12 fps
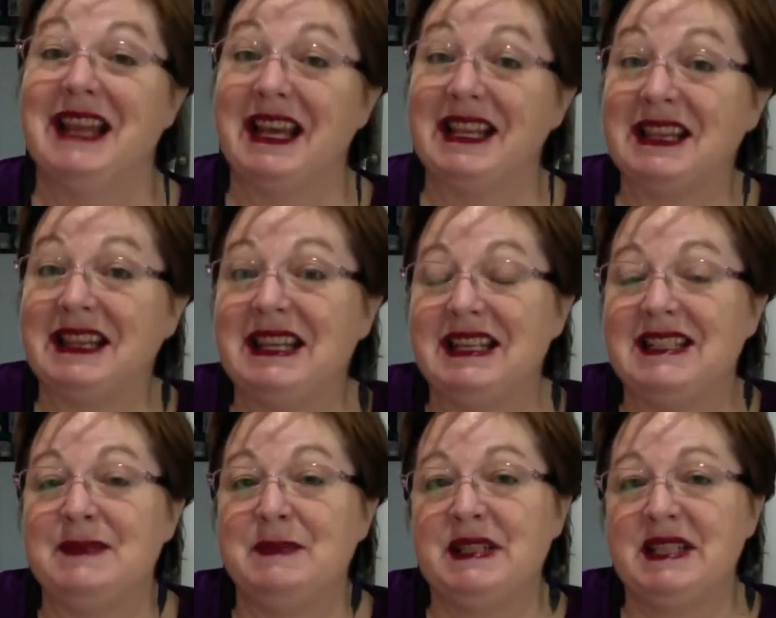that
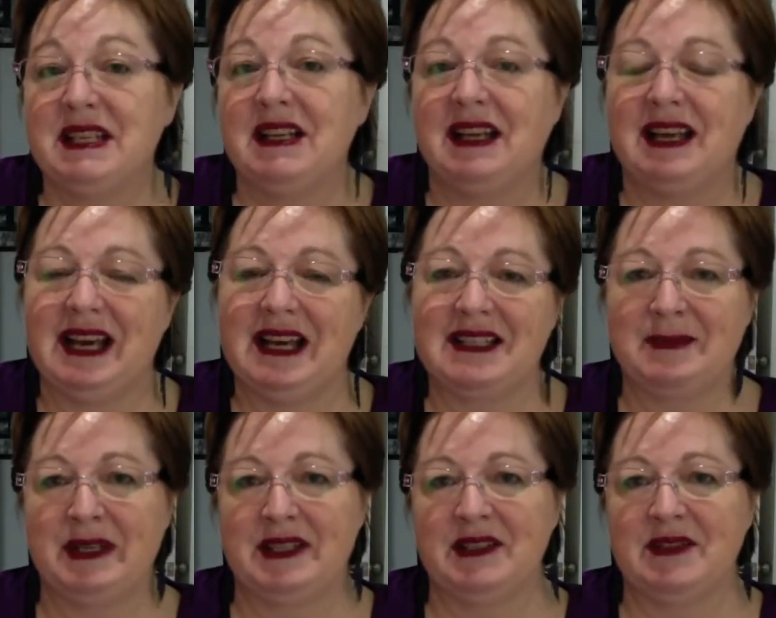this particular
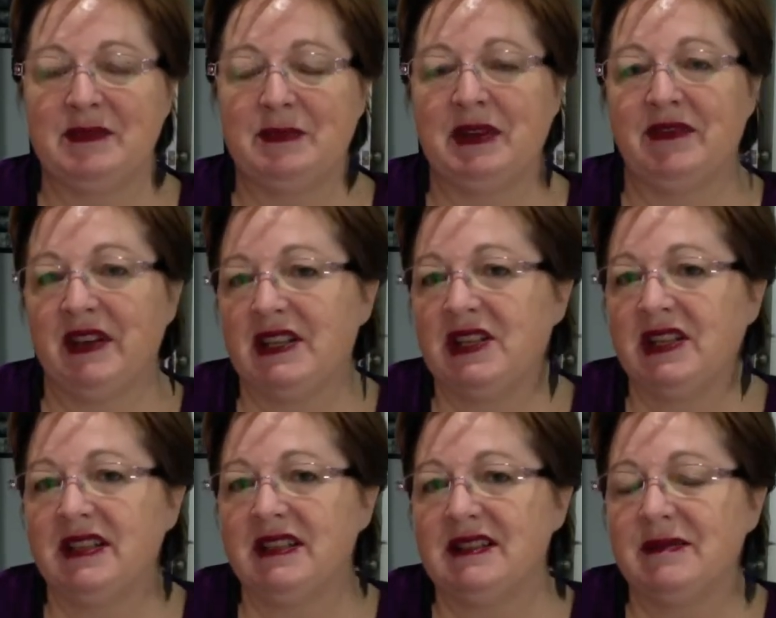aspect of
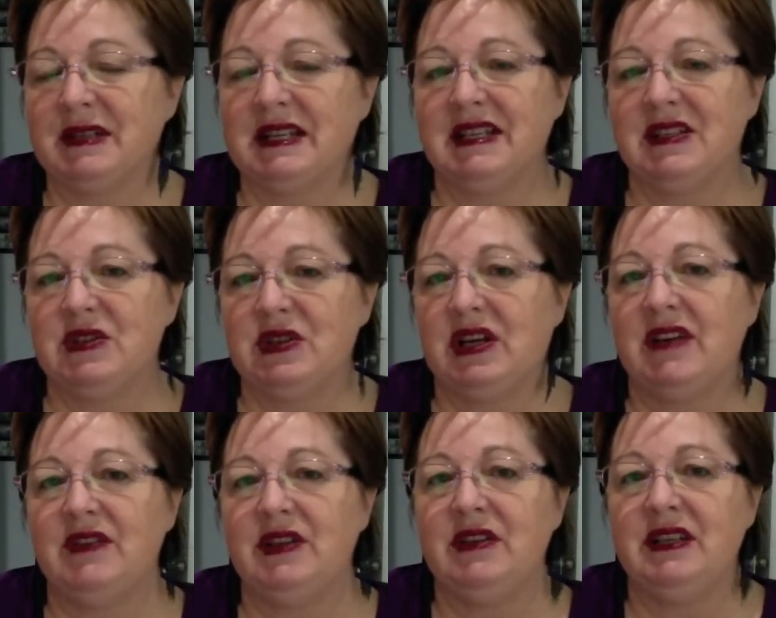perfectionism can
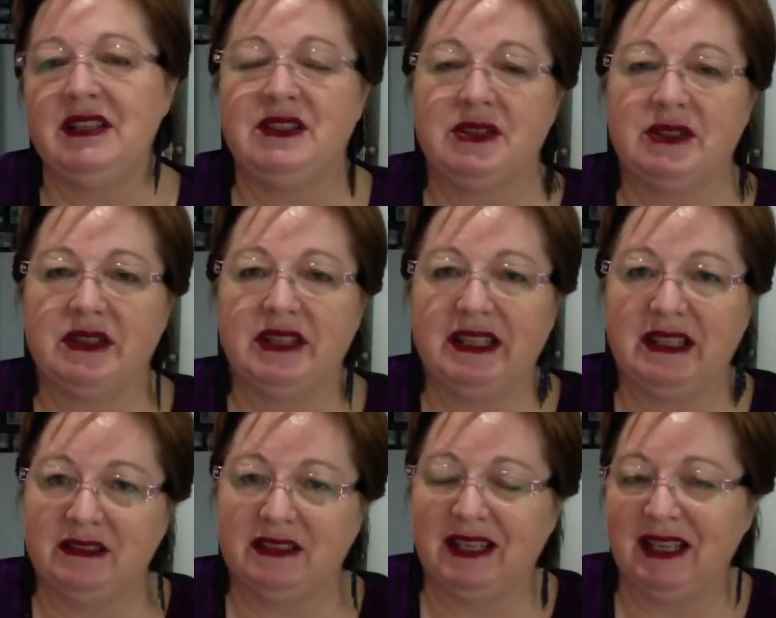drive you into
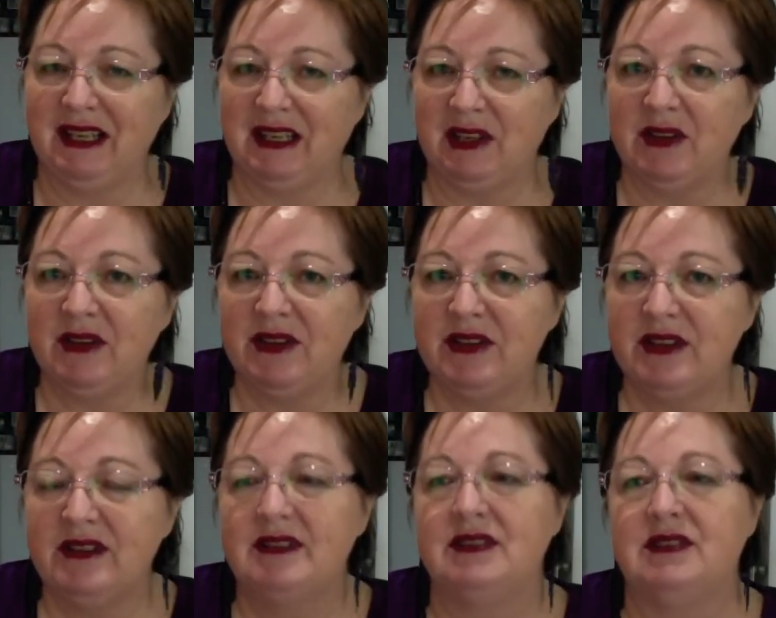ill
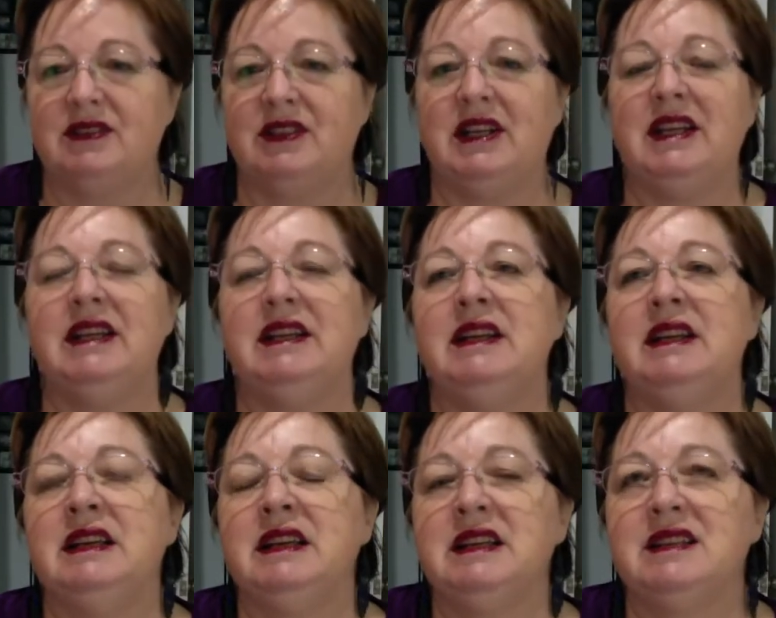health, all right?
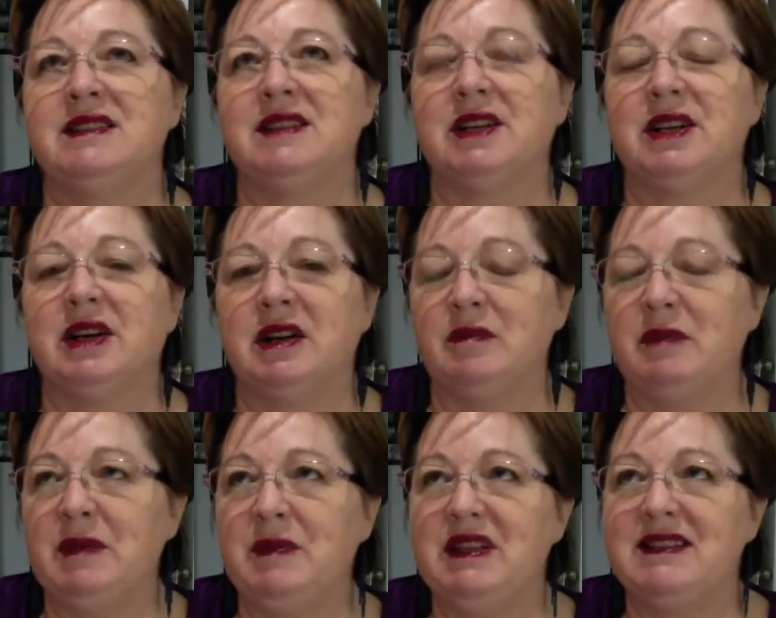So I
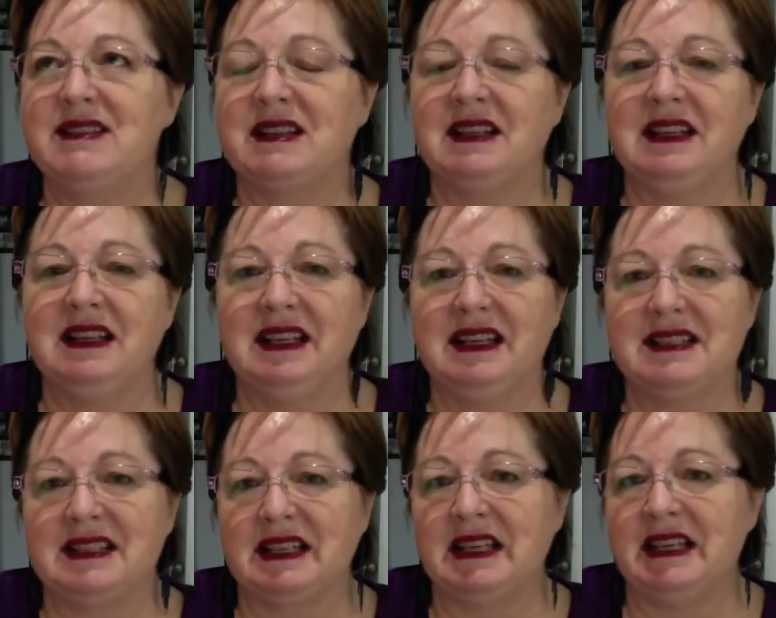remember this clearly
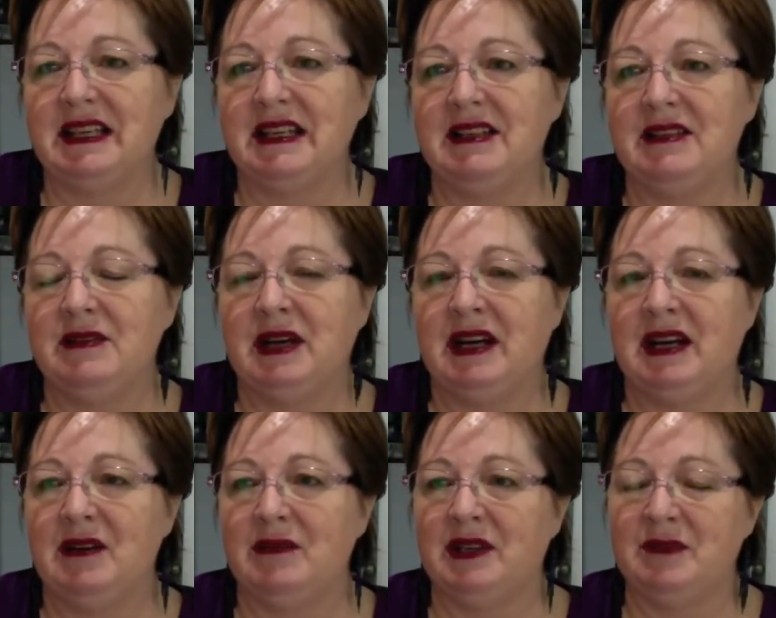as a kid.
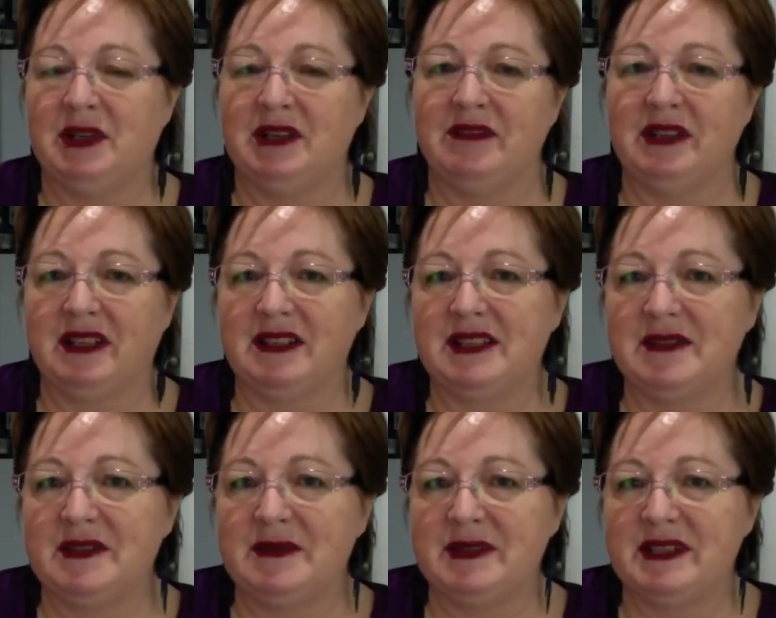One of my
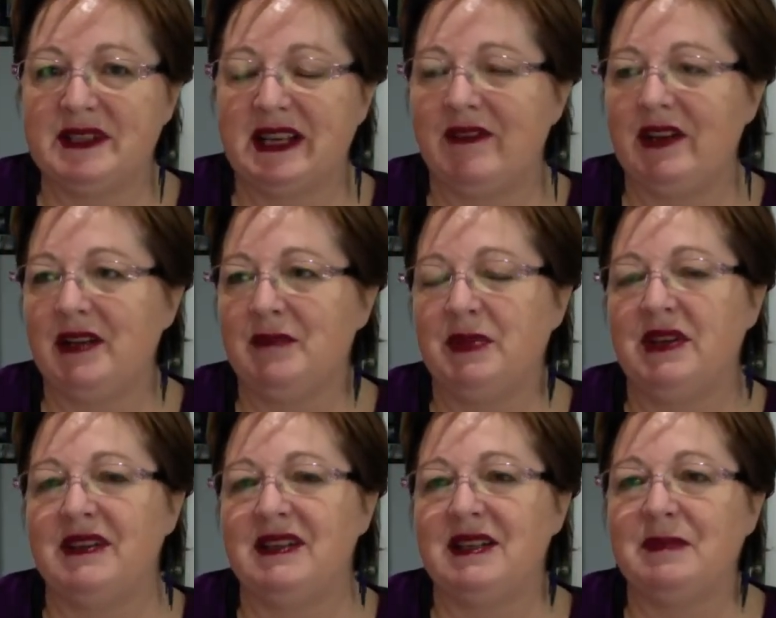relatives was having a
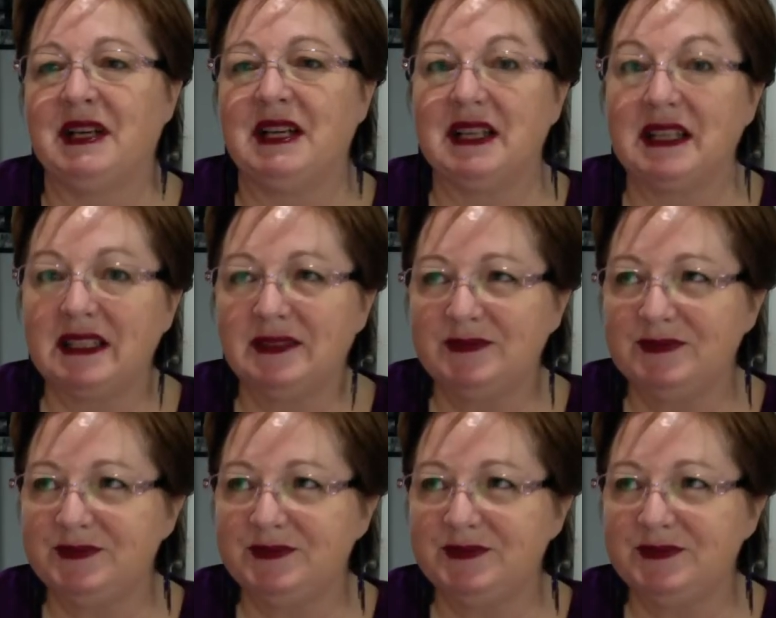birthday party,